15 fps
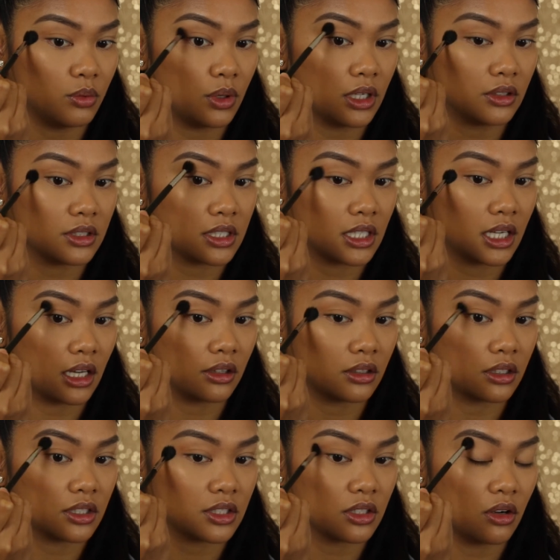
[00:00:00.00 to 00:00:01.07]
well
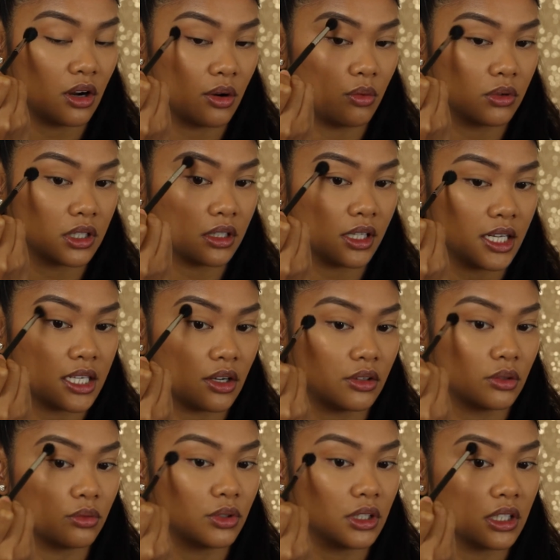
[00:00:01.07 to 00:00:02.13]
together. So I want to lay
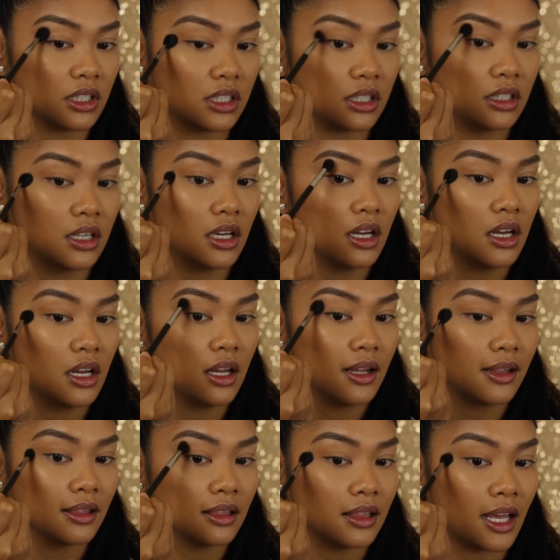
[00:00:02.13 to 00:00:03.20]
down a really good
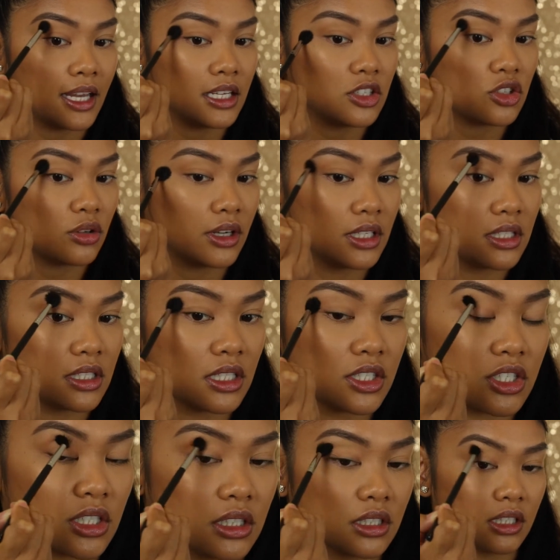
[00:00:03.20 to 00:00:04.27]
light
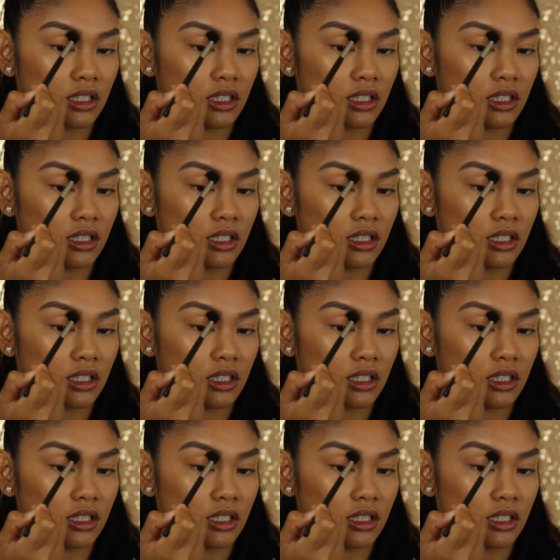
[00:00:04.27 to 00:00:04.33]
transition